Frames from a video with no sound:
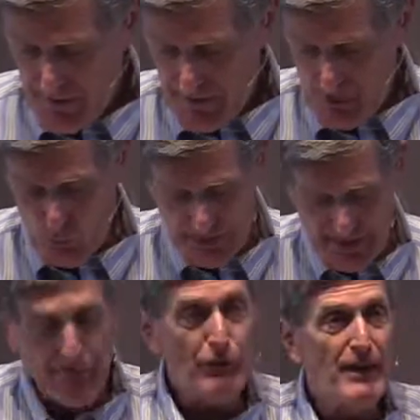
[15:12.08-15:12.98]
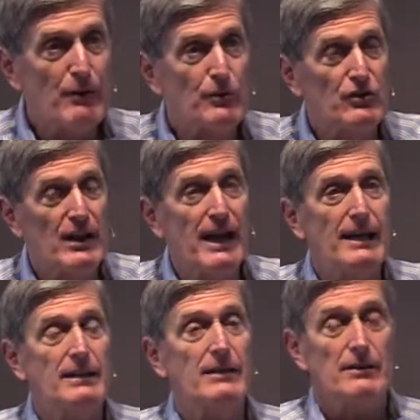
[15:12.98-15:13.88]
At one level, they were
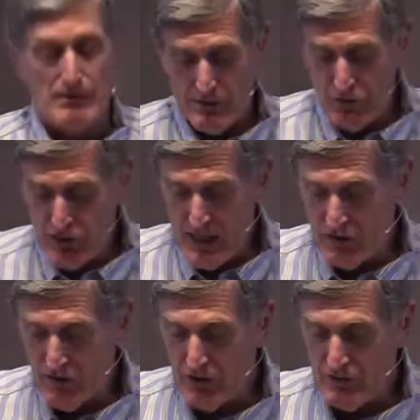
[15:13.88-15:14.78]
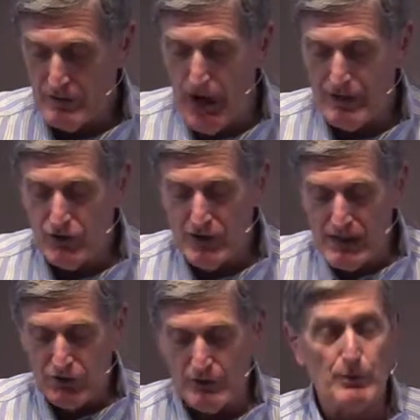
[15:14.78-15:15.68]
saying that Jesus, not
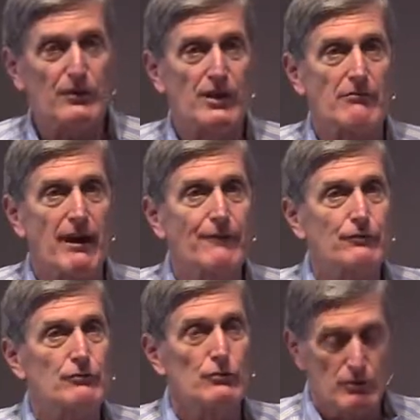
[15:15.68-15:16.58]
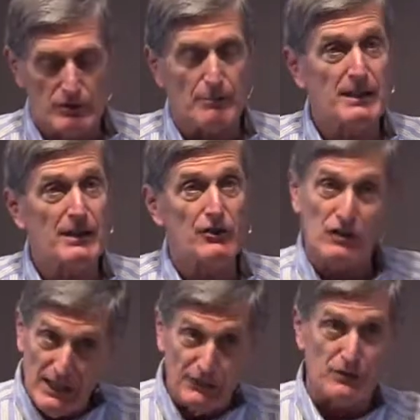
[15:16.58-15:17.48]
Caesar, was their rightful ruler because
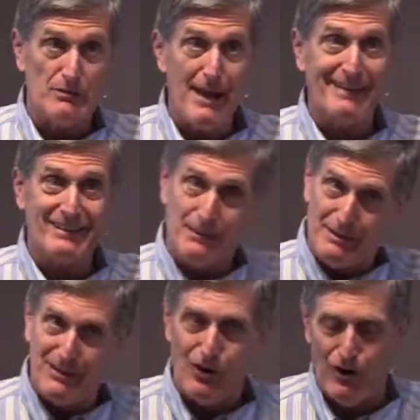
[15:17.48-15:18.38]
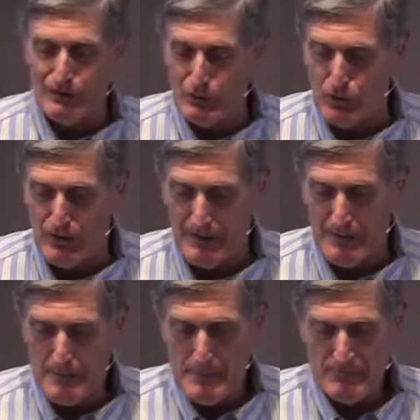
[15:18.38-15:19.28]
Caesar demanded to be called Lord.
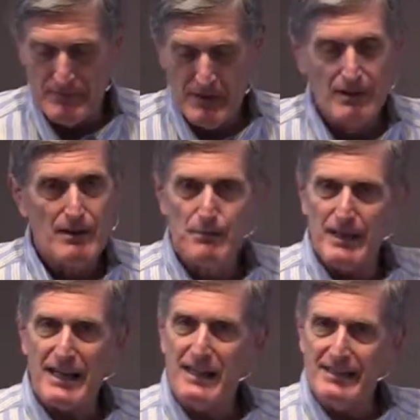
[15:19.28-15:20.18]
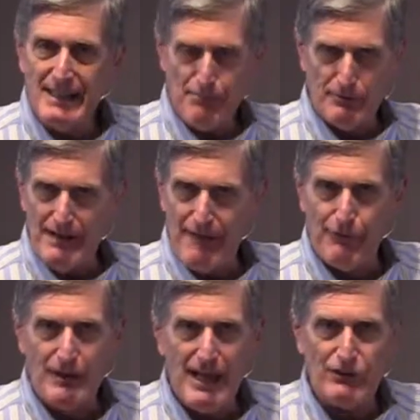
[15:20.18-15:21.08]
But at a deeper
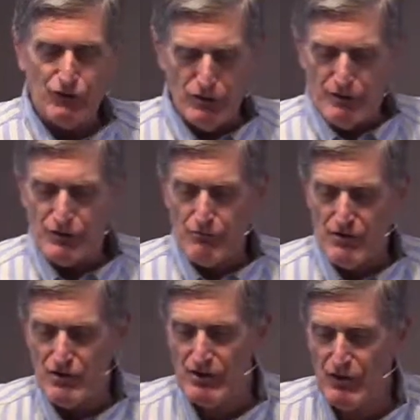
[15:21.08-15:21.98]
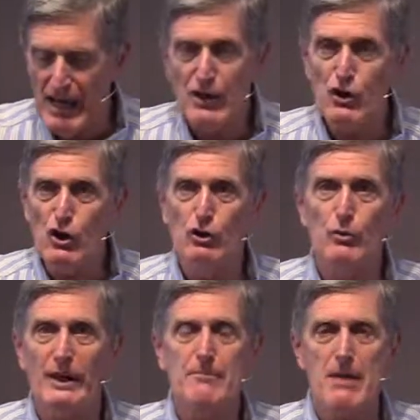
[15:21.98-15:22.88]
level, as Jewish Christians, they knew
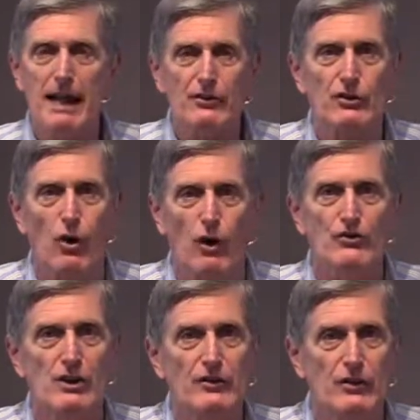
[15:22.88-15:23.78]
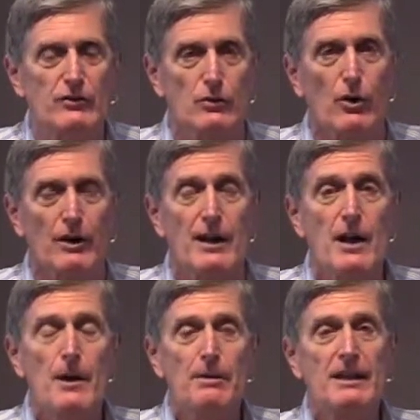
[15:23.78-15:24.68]
what it meant to call Jesus Lord
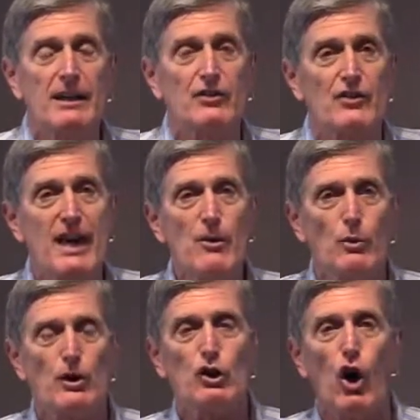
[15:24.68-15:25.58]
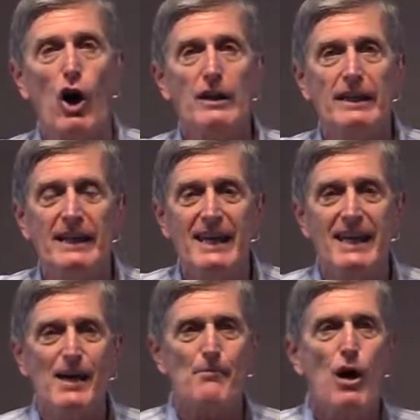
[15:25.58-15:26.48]
because they were calling
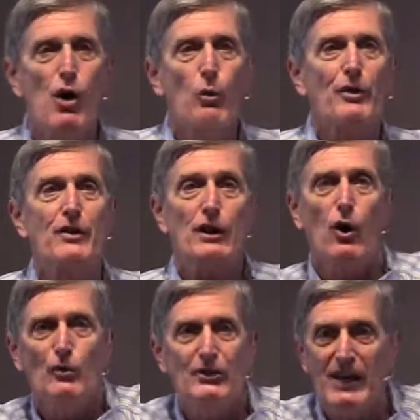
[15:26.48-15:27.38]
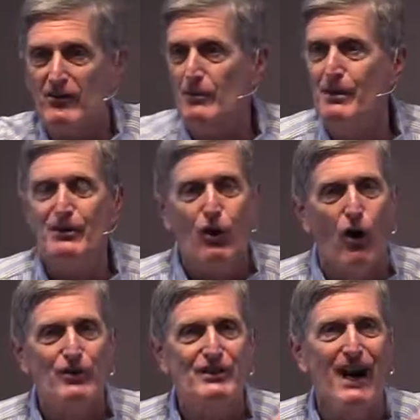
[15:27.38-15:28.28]
him what the Old Testament
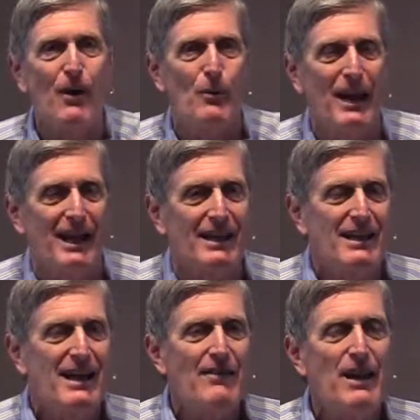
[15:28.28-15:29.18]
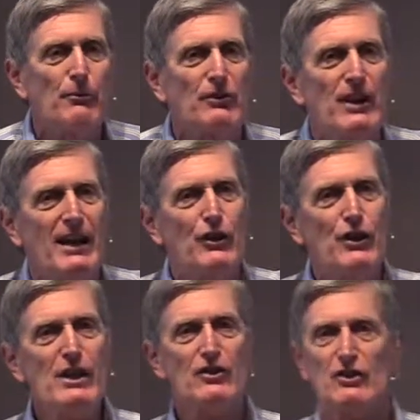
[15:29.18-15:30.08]
called Yahweh. And they were saying,
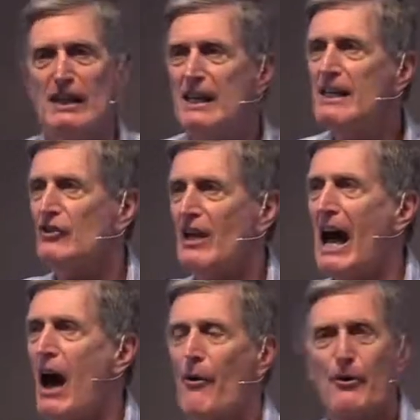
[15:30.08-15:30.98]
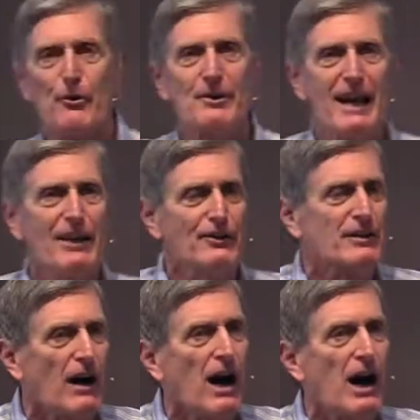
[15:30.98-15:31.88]
this is our Creator
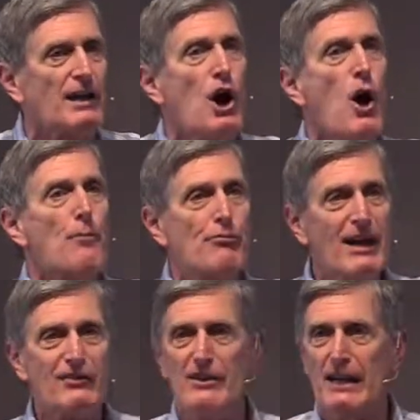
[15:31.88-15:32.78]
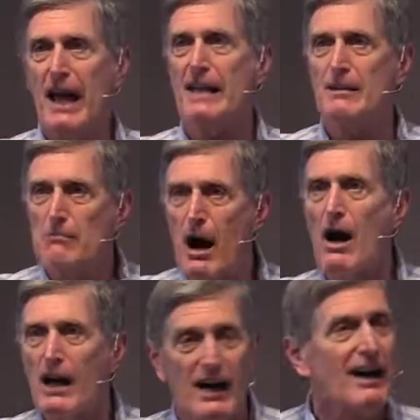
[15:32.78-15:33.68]
God present and
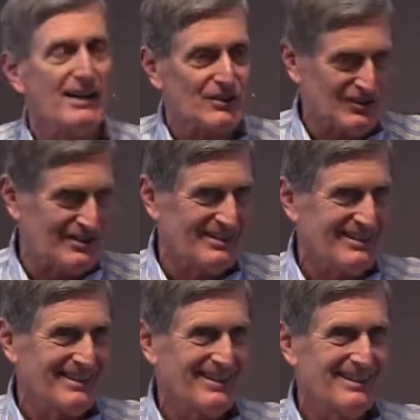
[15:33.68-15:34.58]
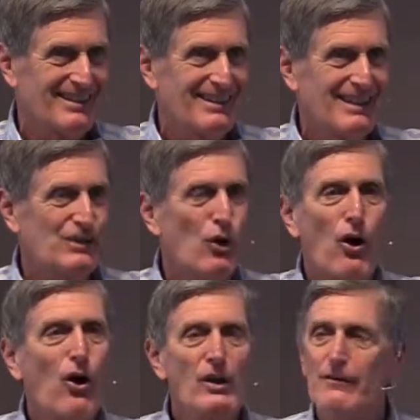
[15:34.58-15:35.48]
among us in
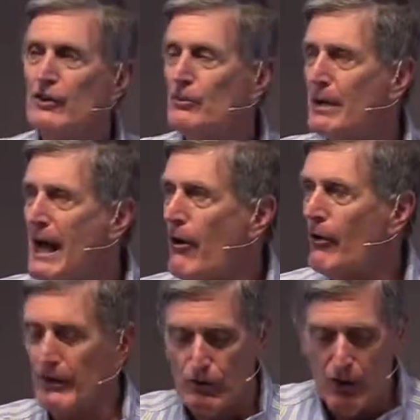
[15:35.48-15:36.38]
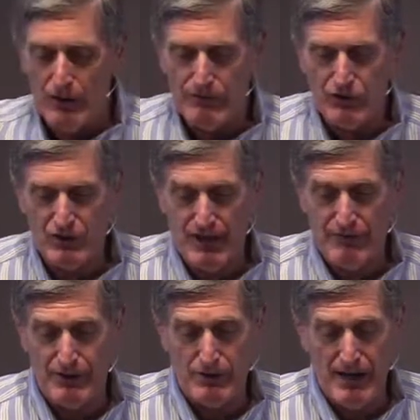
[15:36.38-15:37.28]
all of his power and all of his
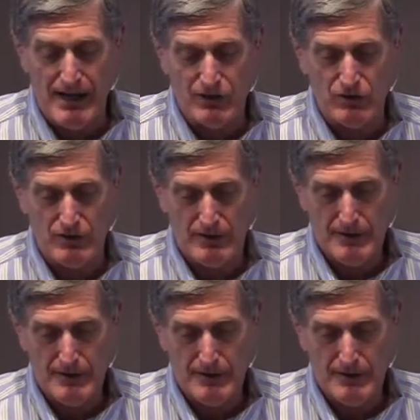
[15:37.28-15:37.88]
saving grace.